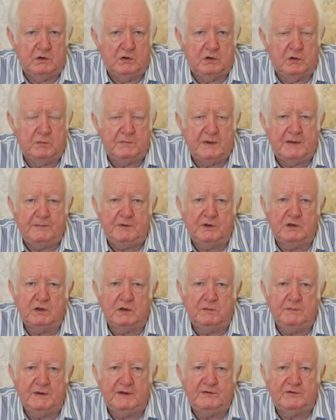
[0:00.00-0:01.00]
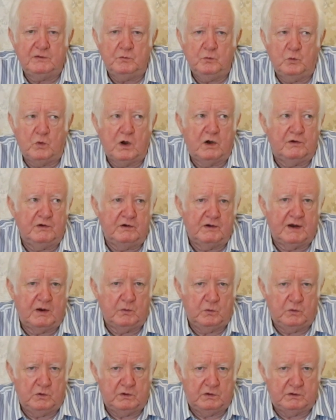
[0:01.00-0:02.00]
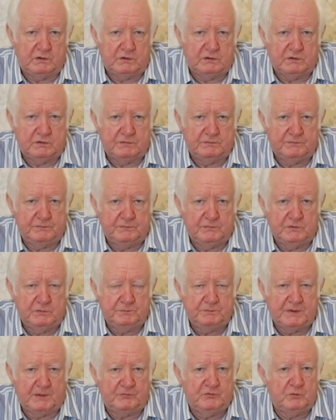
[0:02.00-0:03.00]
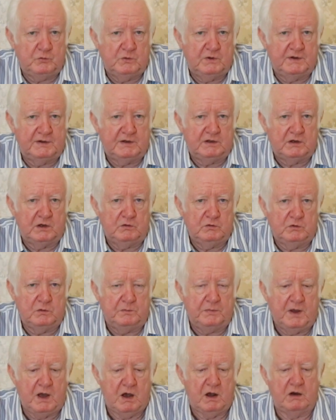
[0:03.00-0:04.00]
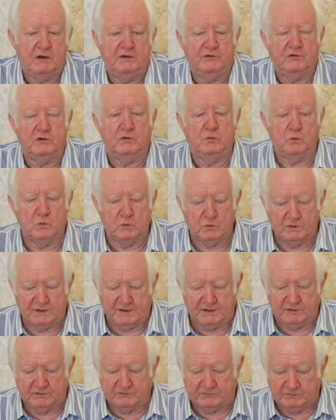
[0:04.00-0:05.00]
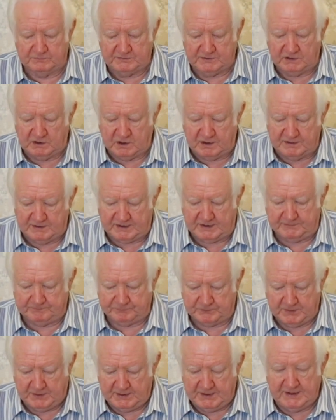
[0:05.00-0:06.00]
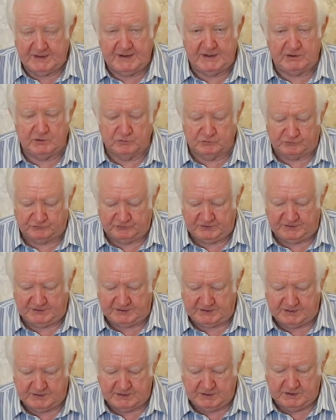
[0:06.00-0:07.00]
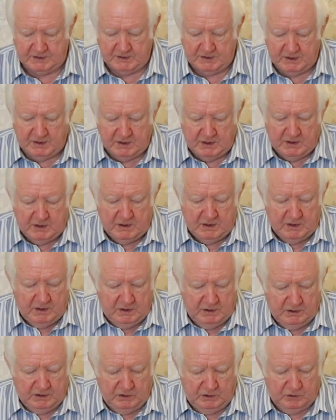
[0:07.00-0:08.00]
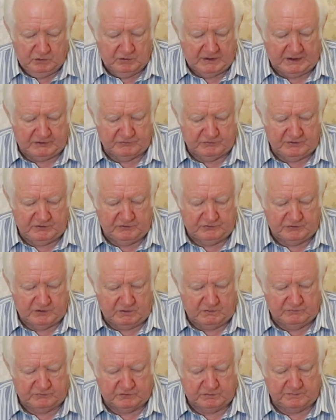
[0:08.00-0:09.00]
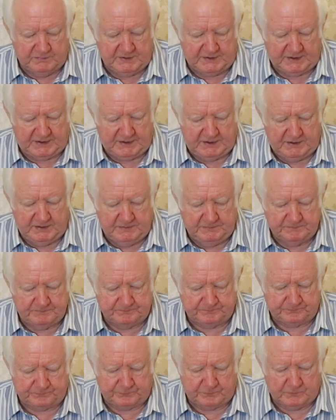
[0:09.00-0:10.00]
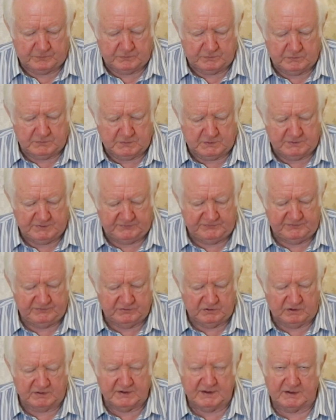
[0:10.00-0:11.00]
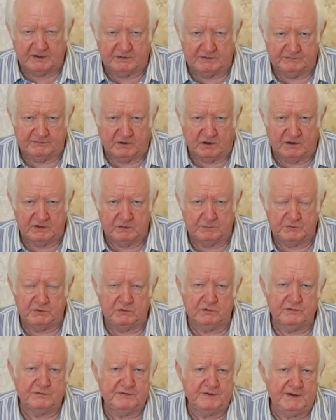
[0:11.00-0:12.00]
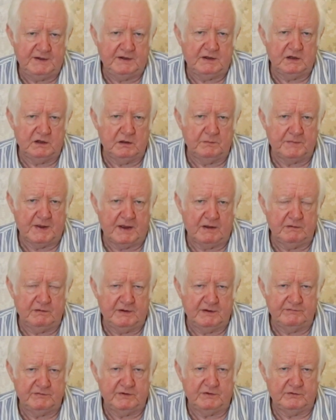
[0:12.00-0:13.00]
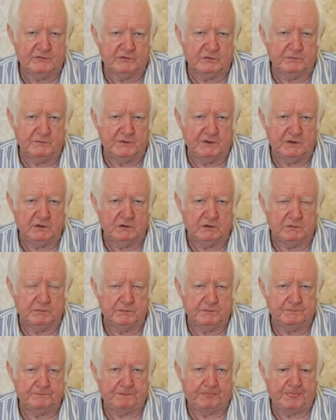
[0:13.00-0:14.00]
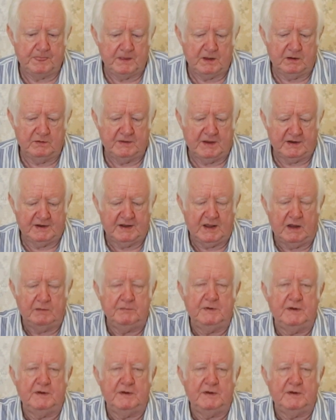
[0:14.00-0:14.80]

or maybe you're going to meet him while you're at work. Perhaps you work in a local bar and he's going to walk in, or something like that, he or she. You're actually shown to me, and this is not negative either, but you're thinking about giving something up. Now that can